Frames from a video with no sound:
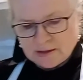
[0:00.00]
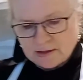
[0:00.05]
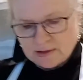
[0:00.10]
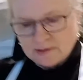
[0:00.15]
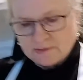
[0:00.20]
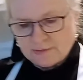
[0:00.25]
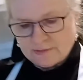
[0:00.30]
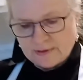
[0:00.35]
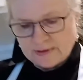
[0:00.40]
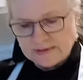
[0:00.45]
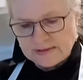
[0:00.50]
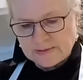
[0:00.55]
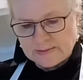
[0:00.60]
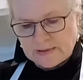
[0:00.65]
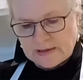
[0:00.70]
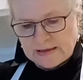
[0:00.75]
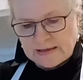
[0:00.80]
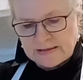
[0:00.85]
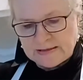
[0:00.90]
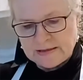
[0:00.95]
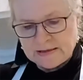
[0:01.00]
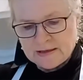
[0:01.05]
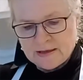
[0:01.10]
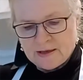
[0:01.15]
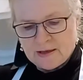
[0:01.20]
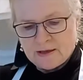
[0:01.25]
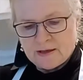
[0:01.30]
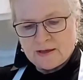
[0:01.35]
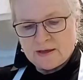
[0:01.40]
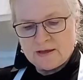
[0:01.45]
crossways
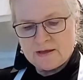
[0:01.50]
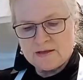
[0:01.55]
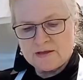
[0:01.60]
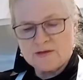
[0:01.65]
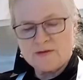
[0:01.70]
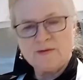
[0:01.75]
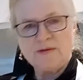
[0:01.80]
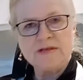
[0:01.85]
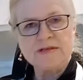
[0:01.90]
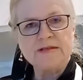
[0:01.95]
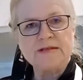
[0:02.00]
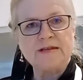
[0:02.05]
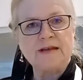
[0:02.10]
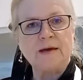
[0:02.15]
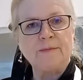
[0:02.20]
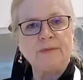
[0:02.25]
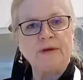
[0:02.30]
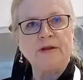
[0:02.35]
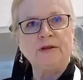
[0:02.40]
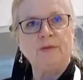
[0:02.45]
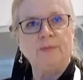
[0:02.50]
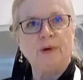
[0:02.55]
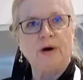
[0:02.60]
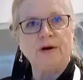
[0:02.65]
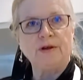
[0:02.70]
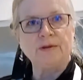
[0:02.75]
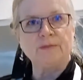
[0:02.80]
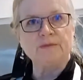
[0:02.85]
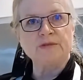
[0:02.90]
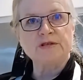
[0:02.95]
into the stem in the
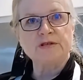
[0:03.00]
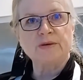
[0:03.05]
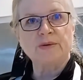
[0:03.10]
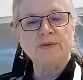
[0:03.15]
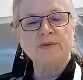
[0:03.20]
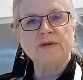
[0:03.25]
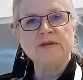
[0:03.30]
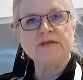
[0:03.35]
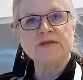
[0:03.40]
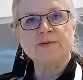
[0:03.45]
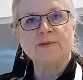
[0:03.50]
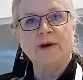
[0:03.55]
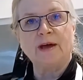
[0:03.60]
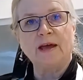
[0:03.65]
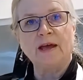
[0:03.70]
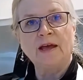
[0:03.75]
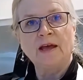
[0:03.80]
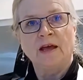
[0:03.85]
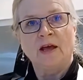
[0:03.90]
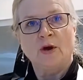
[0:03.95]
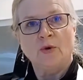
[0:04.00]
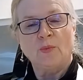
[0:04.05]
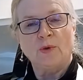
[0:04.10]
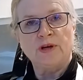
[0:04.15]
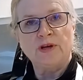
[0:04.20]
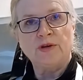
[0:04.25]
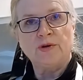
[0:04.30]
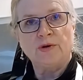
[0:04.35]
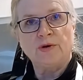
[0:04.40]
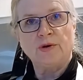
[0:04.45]
bottom. So this way,
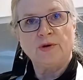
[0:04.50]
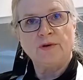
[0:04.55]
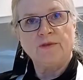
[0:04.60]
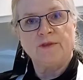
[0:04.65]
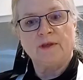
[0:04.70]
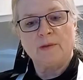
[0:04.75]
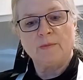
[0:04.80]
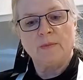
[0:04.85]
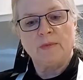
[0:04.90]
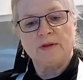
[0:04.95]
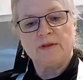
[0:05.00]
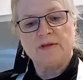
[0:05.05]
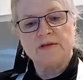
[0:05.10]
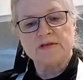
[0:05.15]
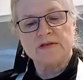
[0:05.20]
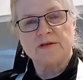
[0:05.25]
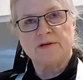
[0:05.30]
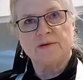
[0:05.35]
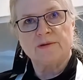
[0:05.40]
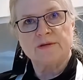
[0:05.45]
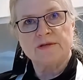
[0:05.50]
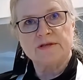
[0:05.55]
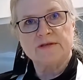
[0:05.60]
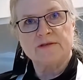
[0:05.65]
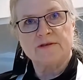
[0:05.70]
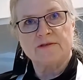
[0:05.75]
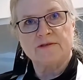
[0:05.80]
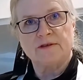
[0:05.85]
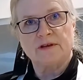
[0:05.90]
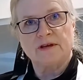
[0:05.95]
when you cook them, this cooks
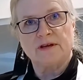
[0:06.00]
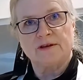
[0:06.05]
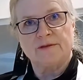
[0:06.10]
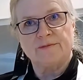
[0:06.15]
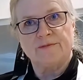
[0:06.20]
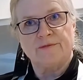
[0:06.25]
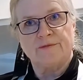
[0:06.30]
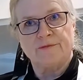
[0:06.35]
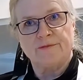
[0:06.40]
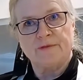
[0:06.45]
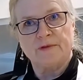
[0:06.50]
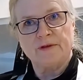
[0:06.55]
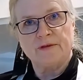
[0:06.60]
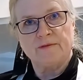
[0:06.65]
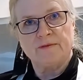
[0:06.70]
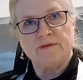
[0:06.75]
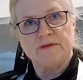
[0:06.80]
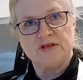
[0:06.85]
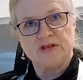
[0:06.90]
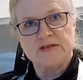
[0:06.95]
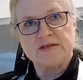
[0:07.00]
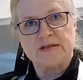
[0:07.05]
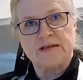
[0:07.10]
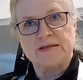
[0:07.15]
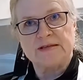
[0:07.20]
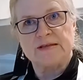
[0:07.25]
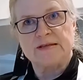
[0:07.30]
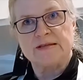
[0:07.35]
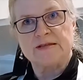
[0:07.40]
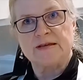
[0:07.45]
just
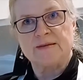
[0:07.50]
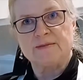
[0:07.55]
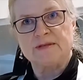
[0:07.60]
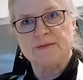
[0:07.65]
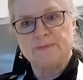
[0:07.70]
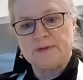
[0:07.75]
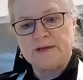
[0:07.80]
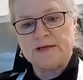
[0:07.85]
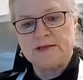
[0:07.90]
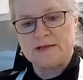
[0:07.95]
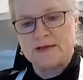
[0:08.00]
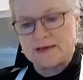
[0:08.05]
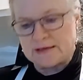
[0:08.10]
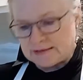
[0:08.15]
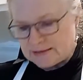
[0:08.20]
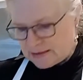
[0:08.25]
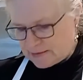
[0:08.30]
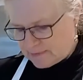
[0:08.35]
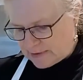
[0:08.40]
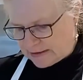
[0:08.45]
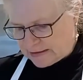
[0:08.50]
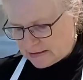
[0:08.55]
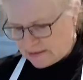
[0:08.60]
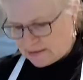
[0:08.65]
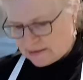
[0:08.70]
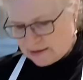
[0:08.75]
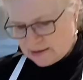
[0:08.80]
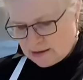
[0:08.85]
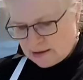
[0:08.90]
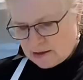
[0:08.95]
at the same speed as the
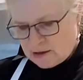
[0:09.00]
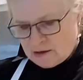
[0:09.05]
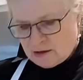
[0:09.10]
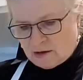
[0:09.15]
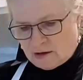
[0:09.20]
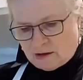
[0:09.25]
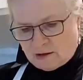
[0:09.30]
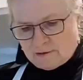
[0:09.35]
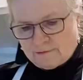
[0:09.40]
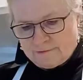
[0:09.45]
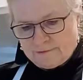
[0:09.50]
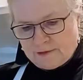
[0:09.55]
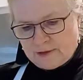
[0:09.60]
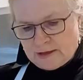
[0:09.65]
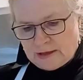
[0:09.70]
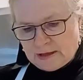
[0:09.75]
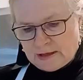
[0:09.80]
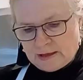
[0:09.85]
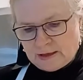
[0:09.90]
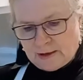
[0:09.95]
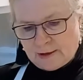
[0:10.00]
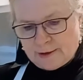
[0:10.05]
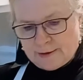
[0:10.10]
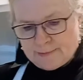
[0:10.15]
rest of the